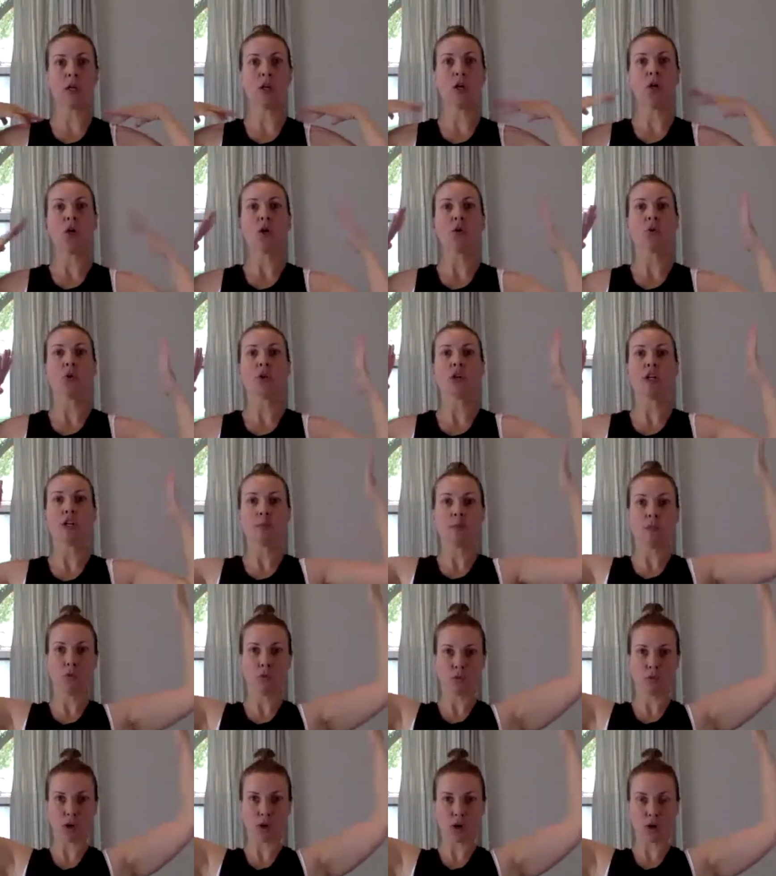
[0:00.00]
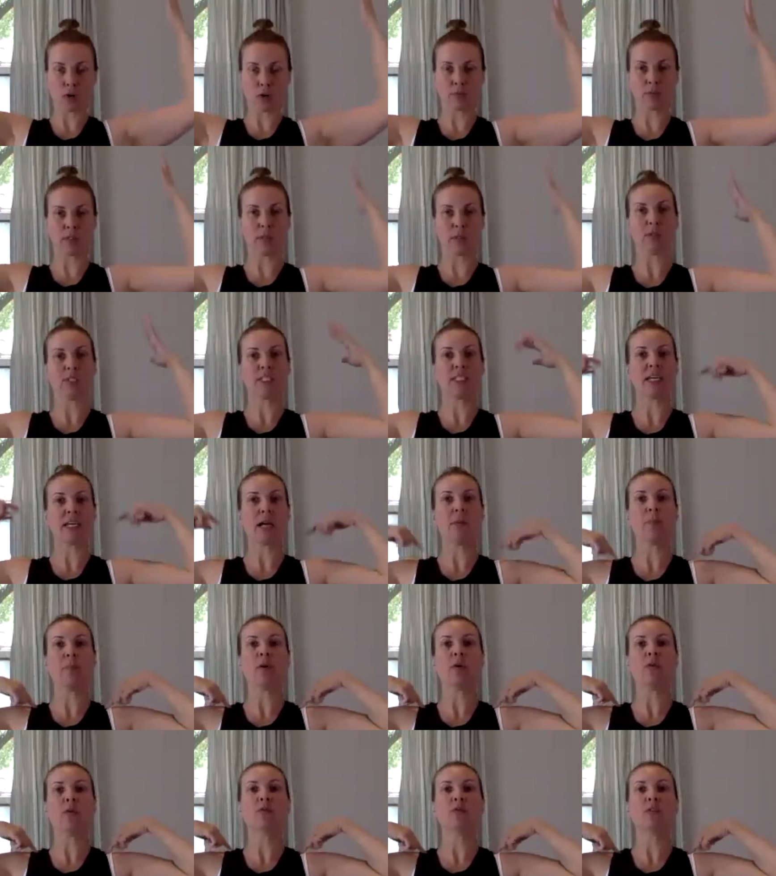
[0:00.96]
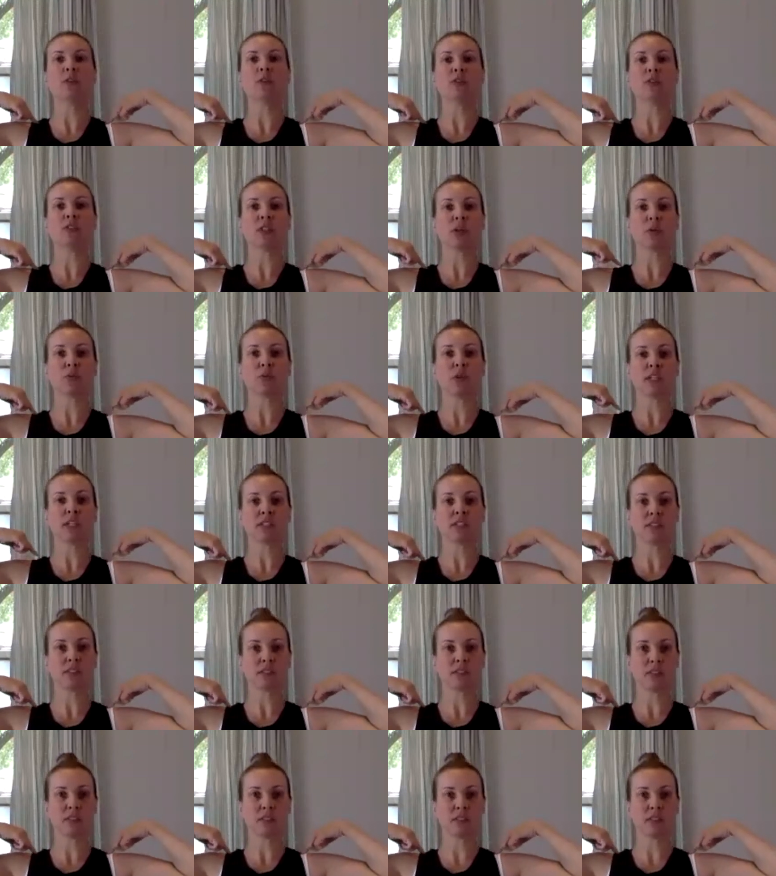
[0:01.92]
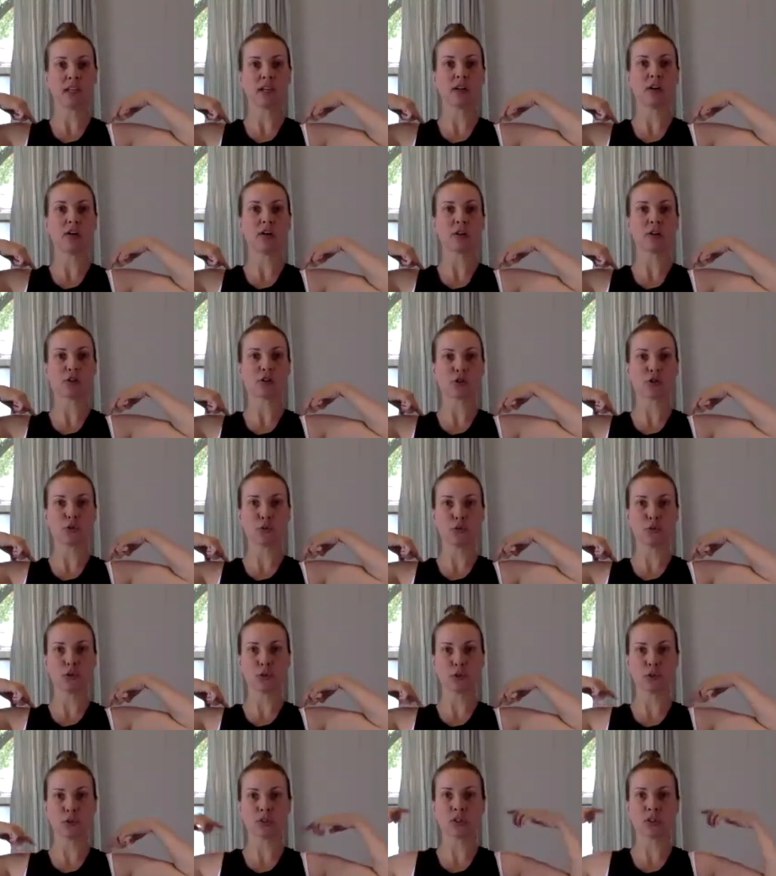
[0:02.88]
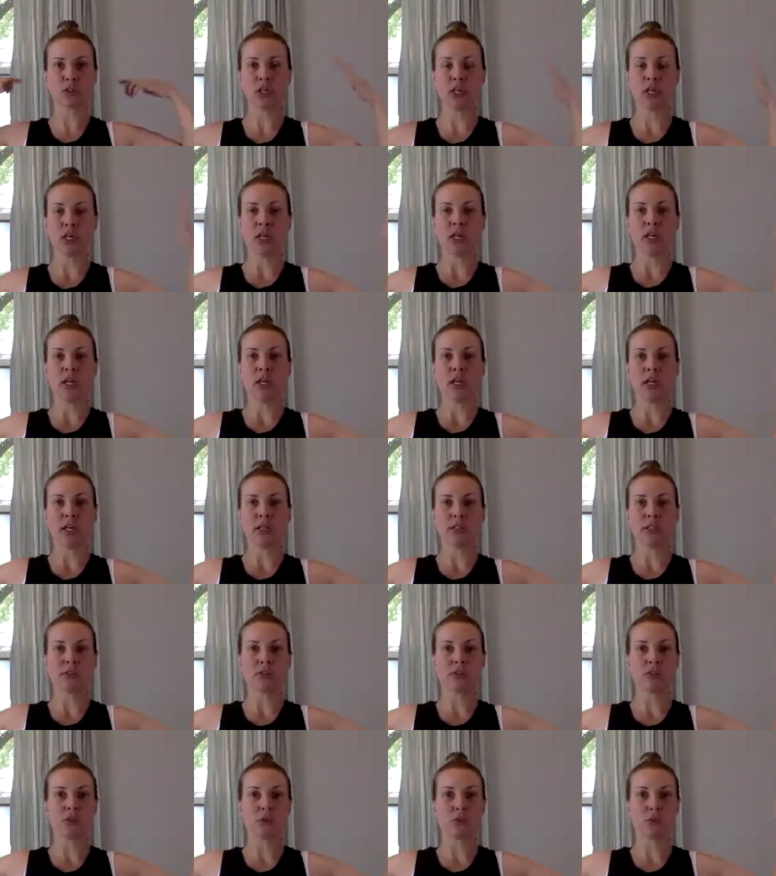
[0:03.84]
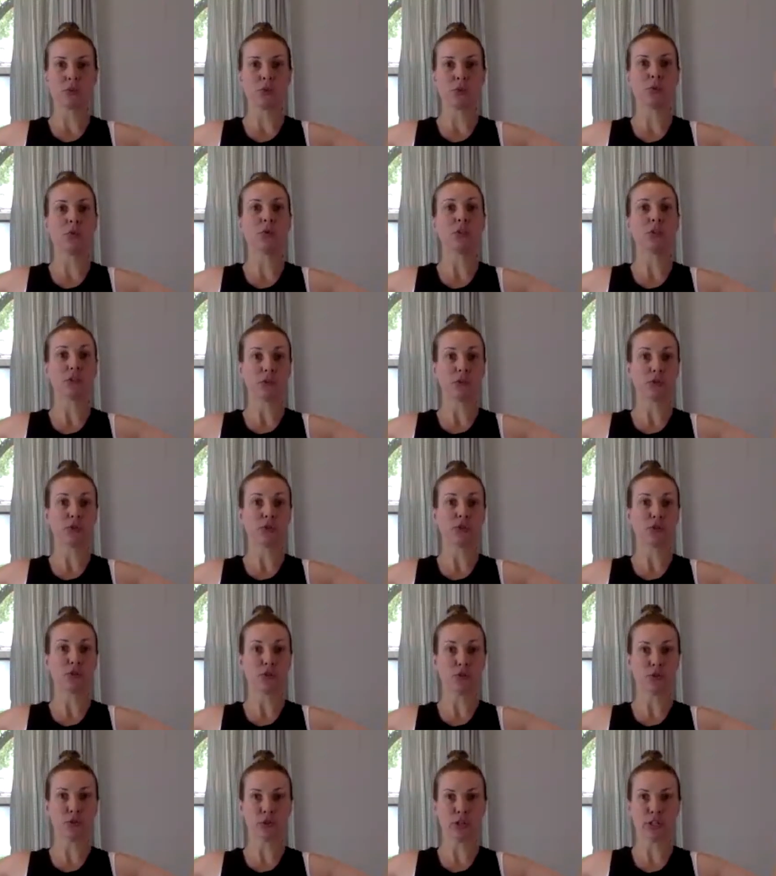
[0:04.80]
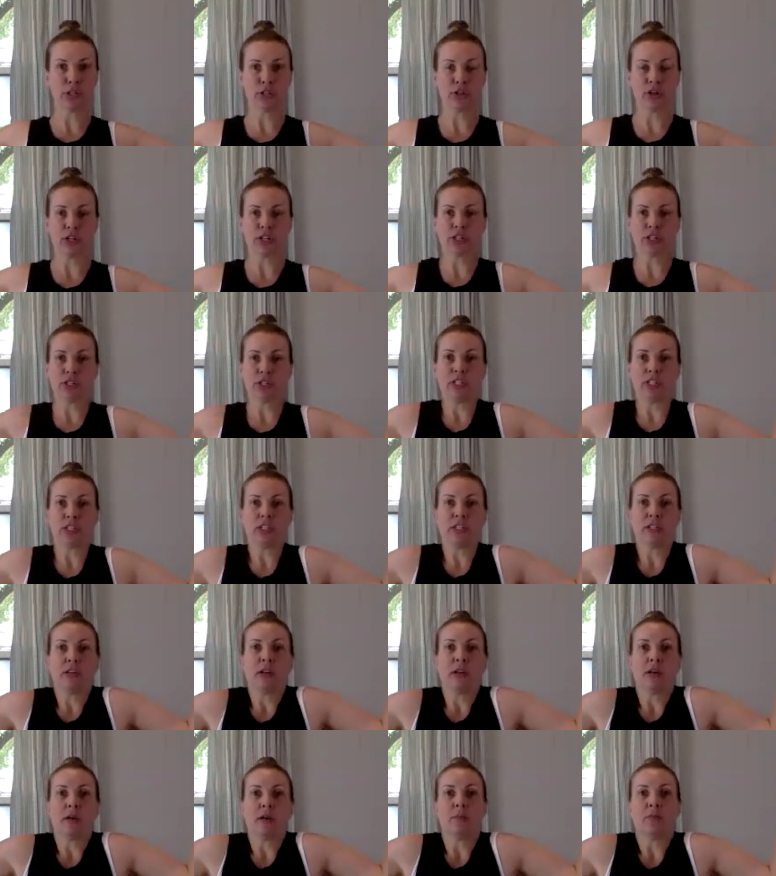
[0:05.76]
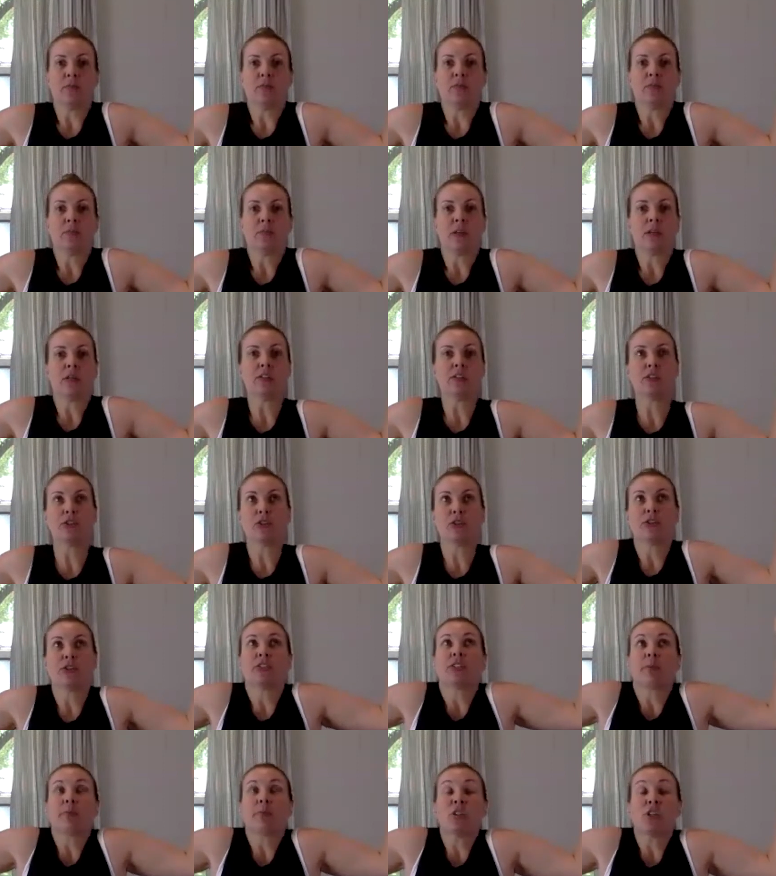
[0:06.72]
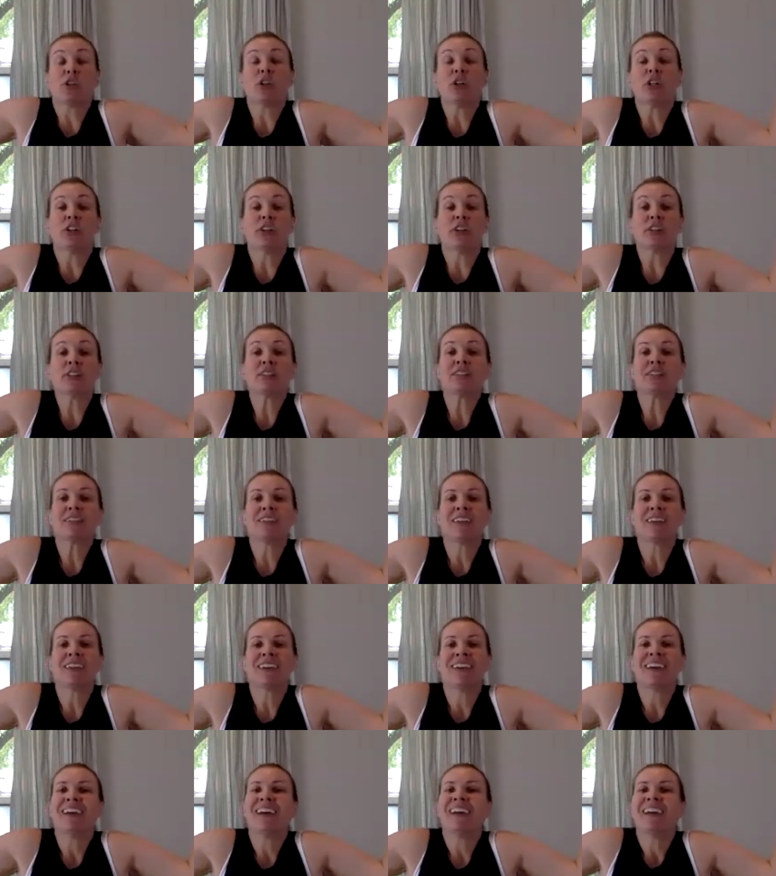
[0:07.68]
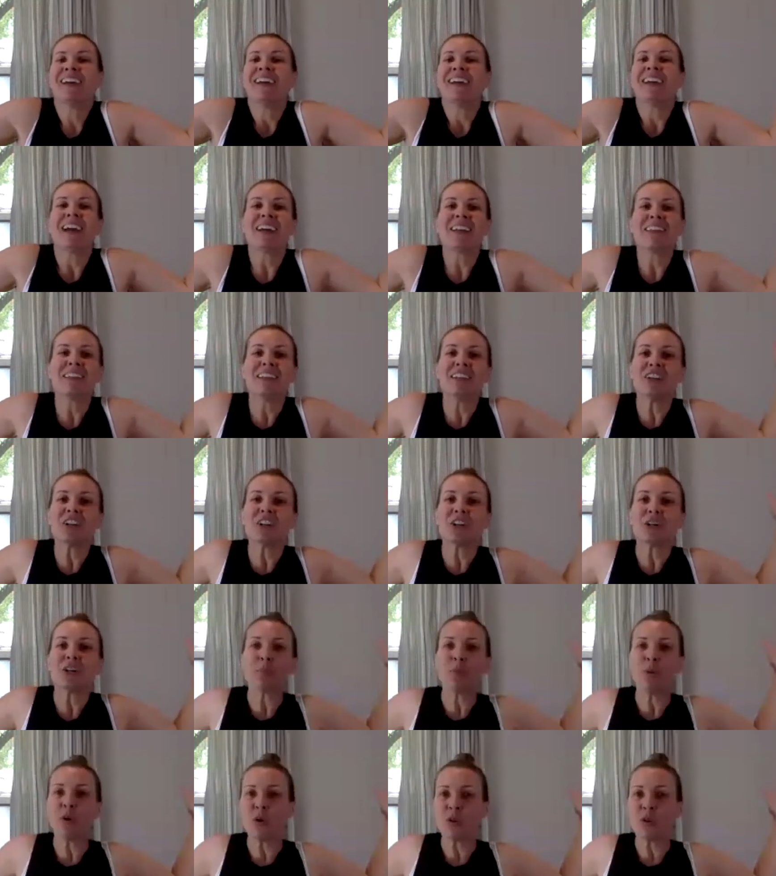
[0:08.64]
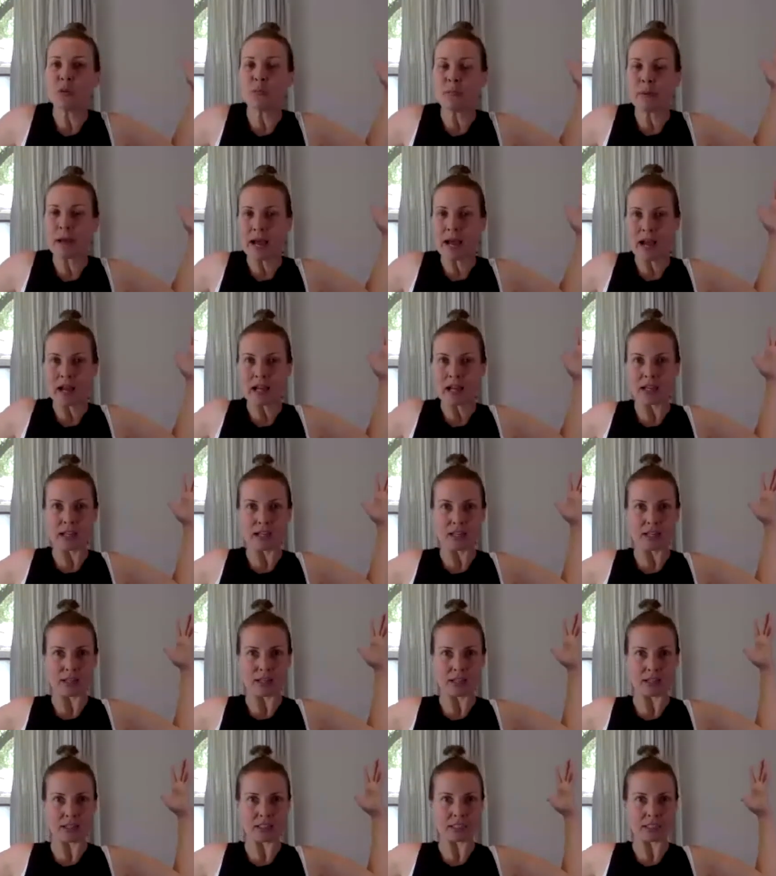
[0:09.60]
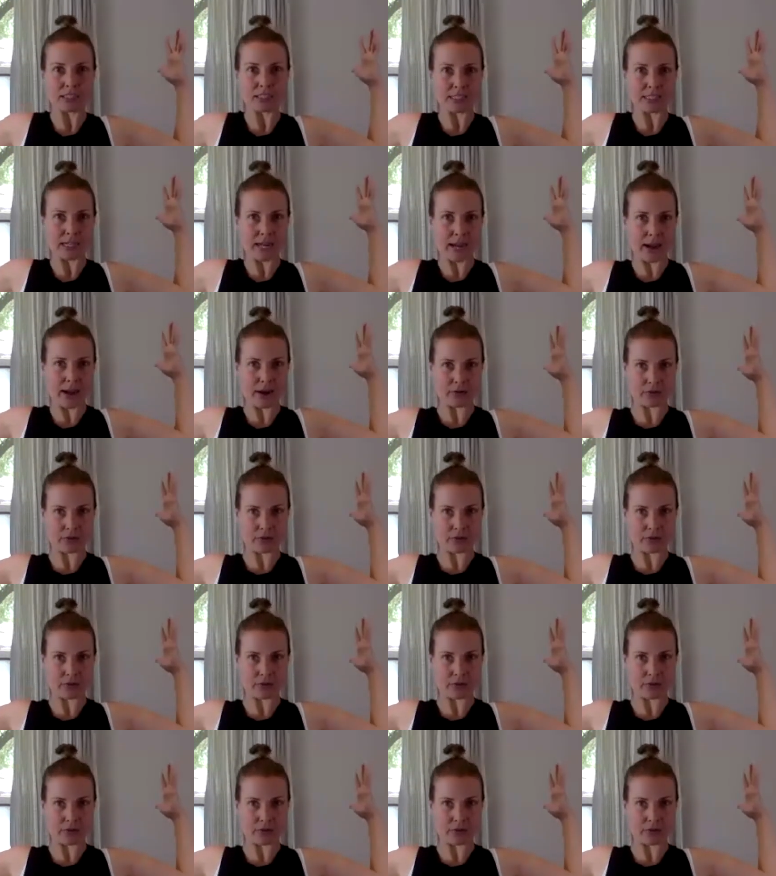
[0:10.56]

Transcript: we're going to move our arms up and down, but first I want us to set our shoulders. And so we'll want to do shoulder integration, shoulders up to your ears, and then you're going to pull them back and down.